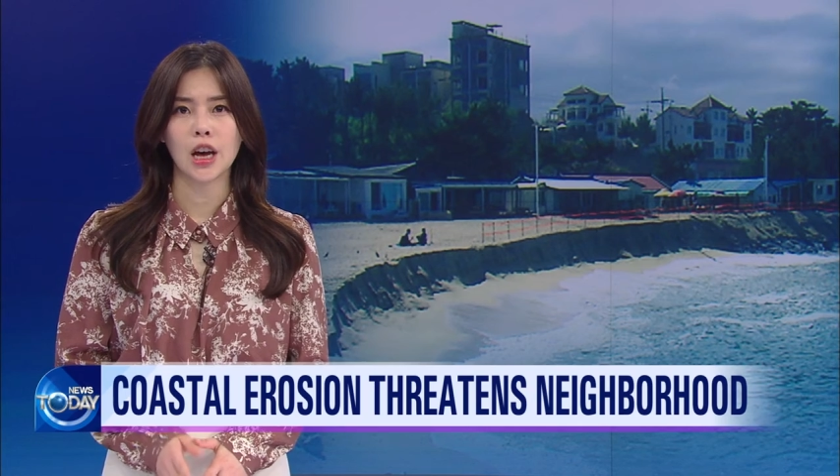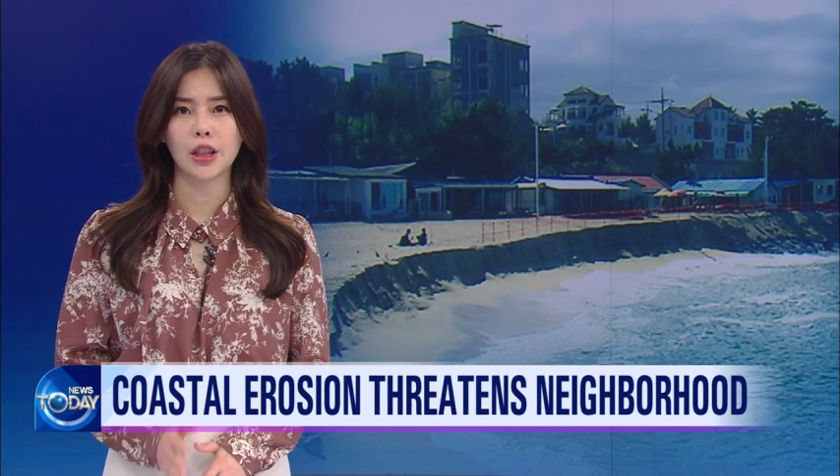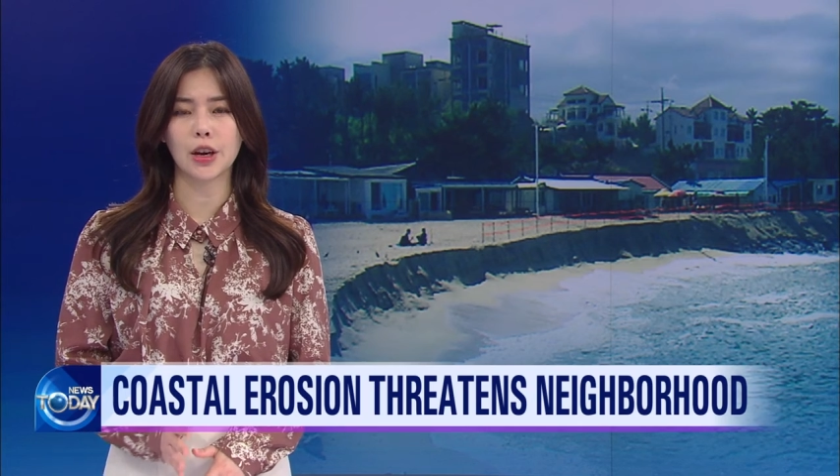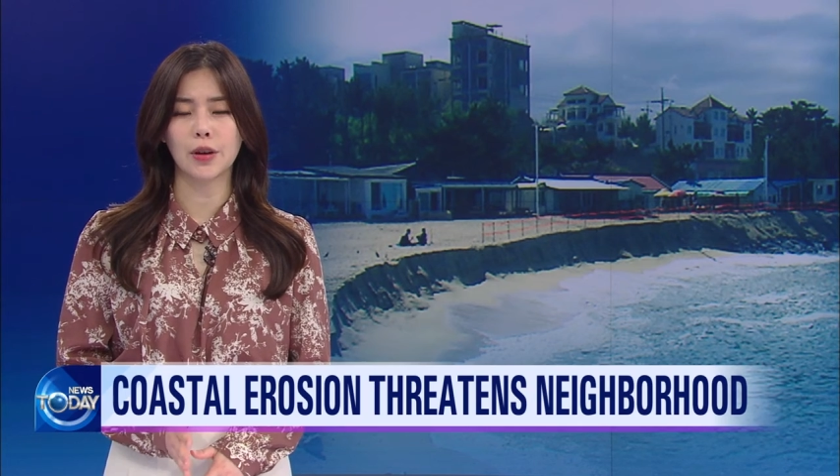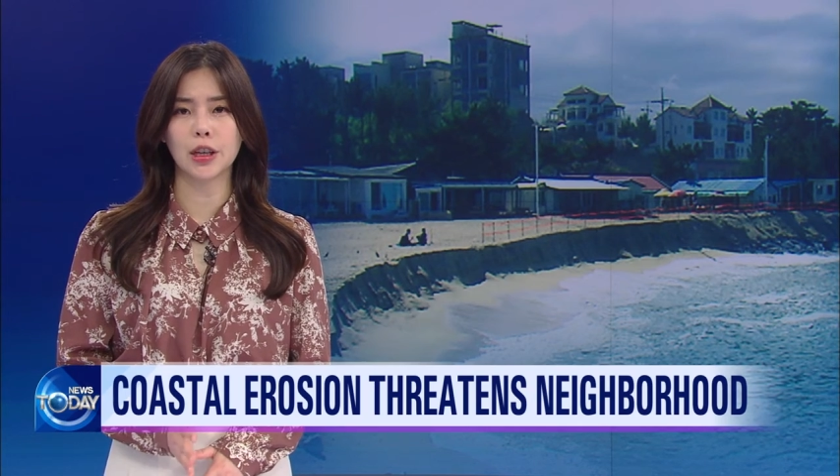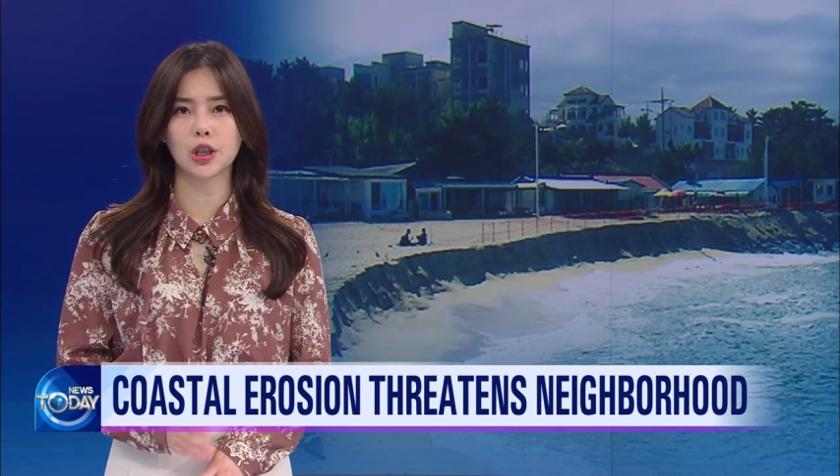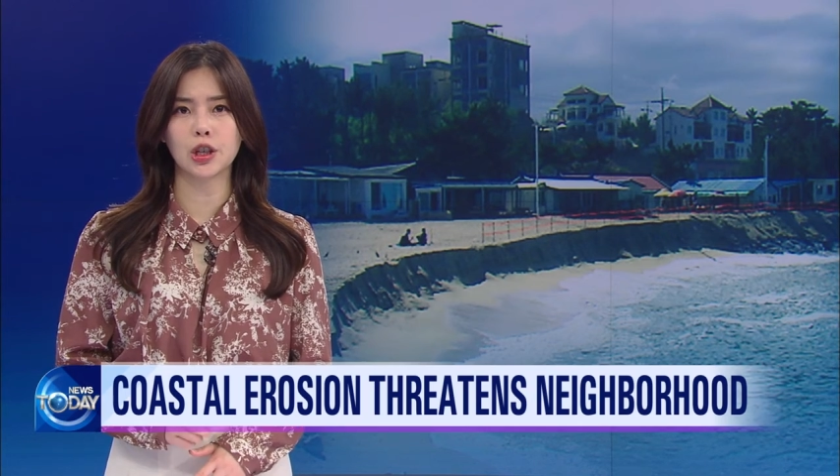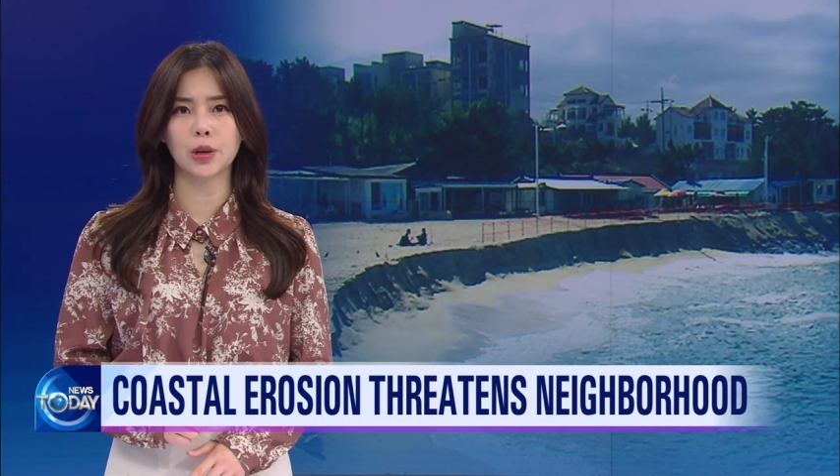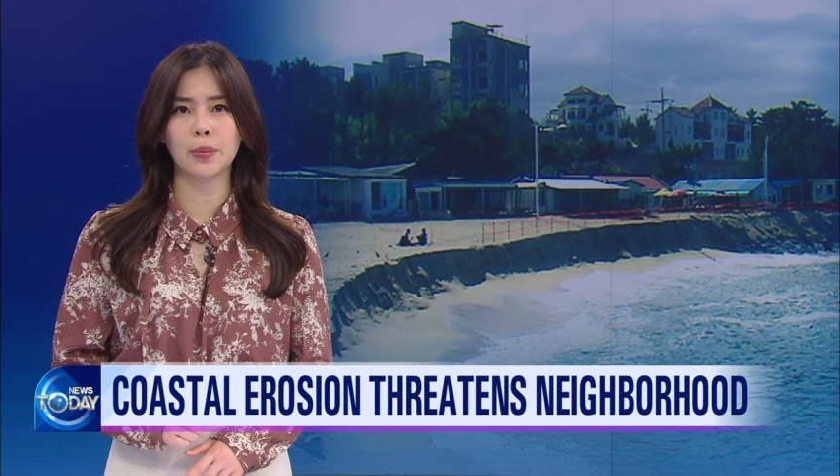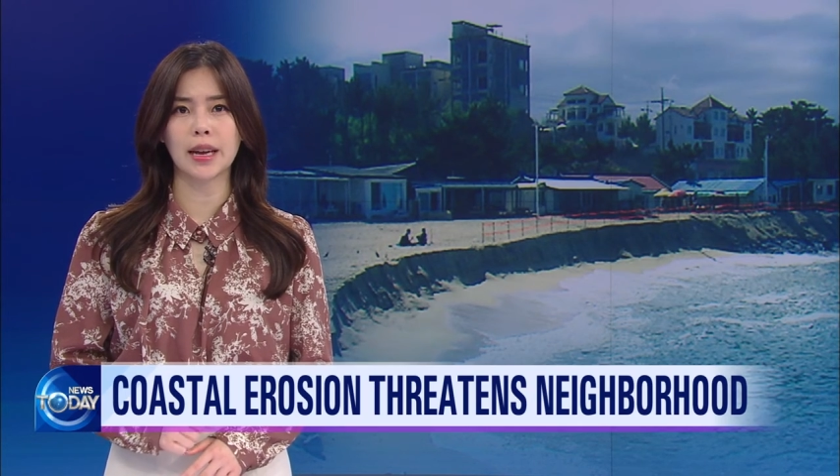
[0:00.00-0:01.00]
The erosion
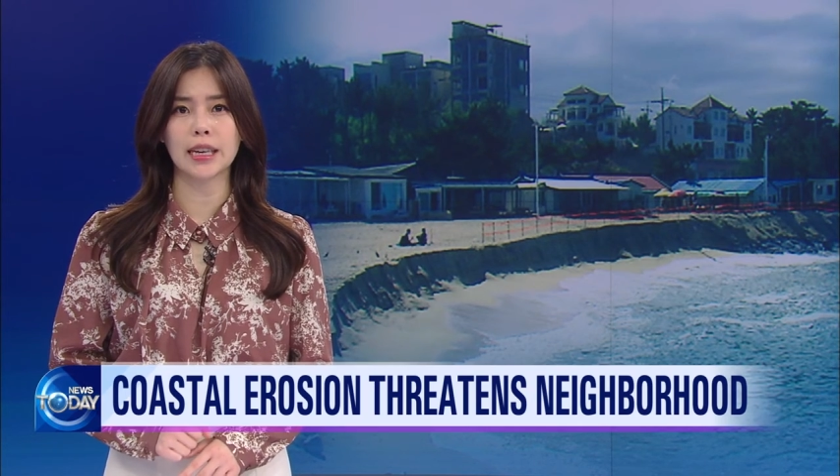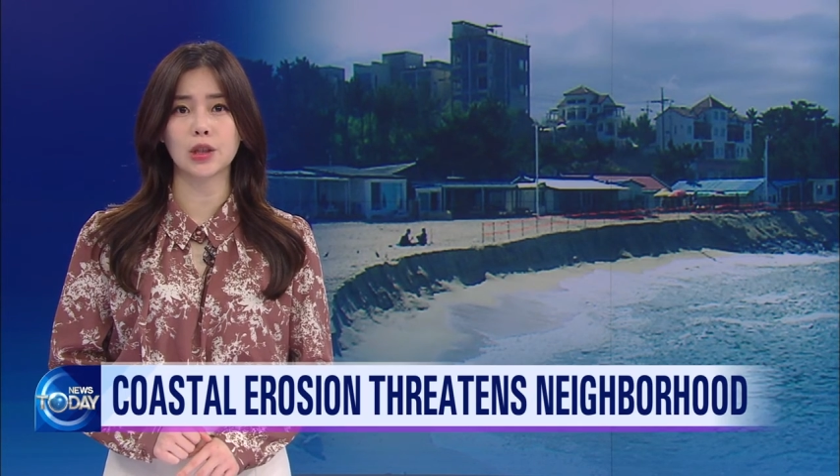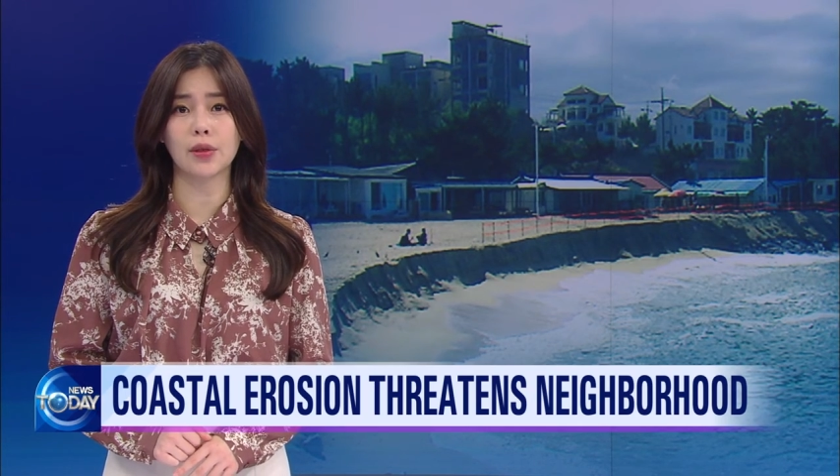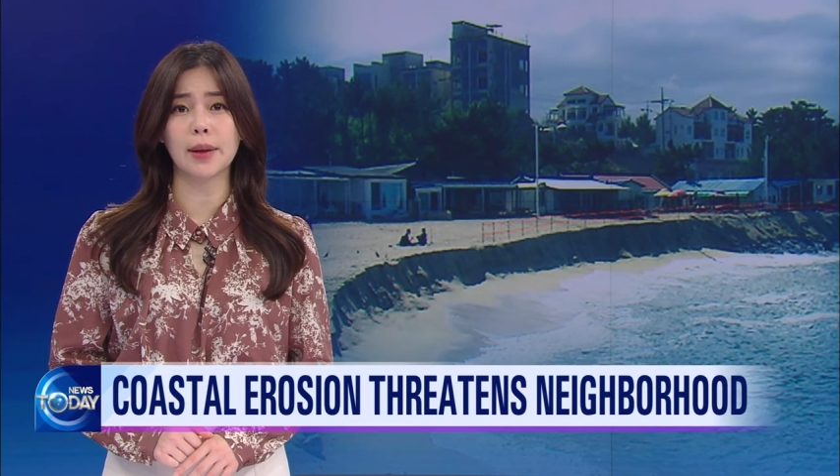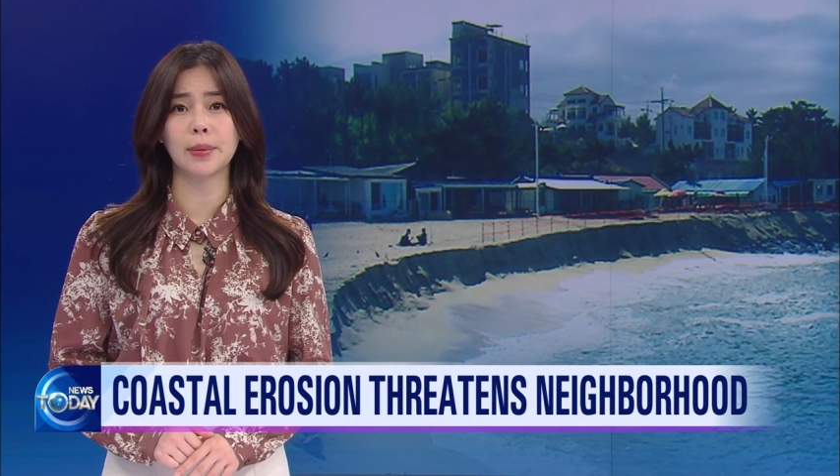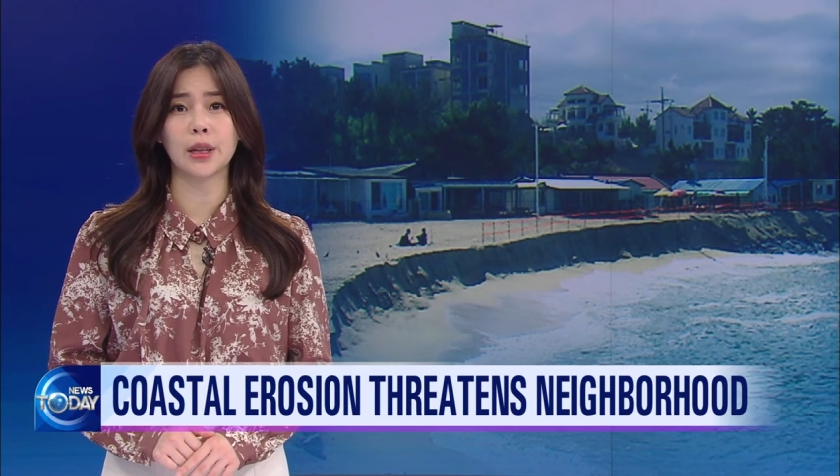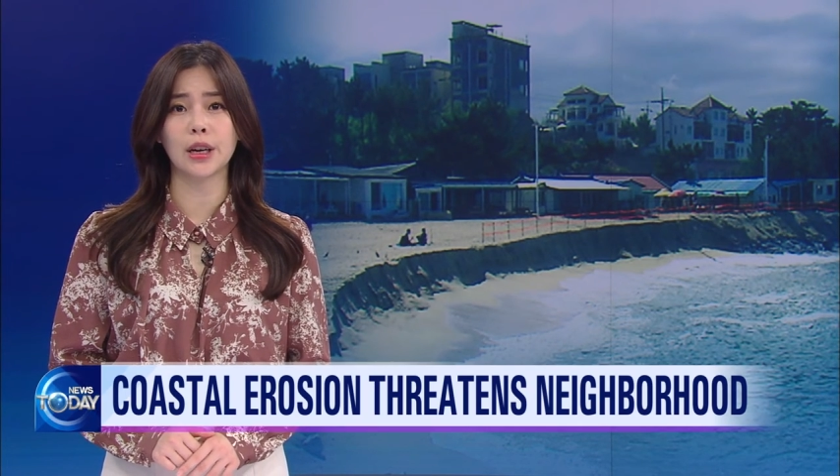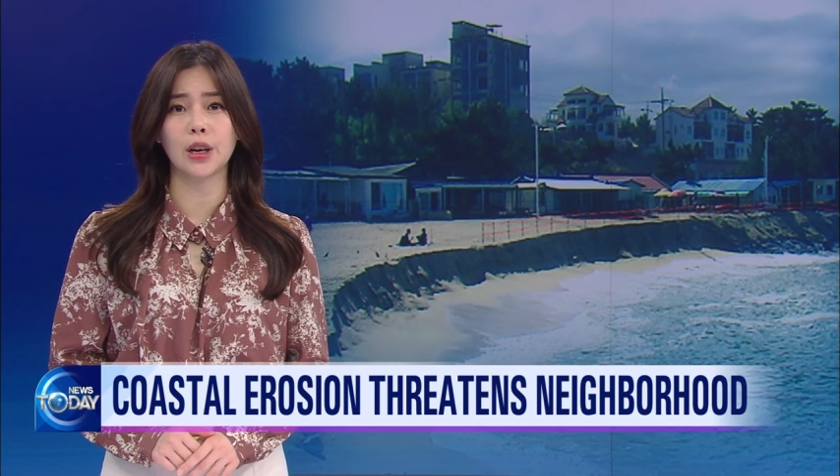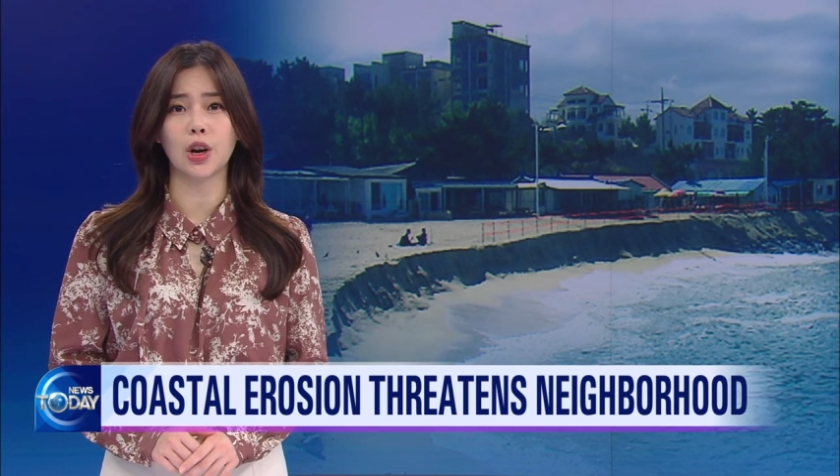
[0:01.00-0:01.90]
took place rapidly